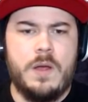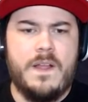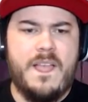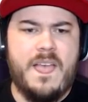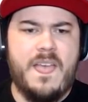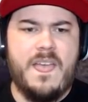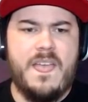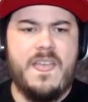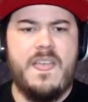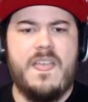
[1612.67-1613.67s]

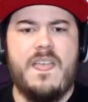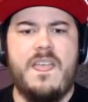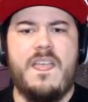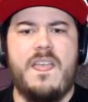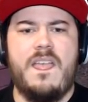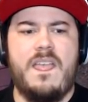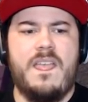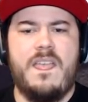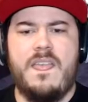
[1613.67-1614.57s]
Nothing is said.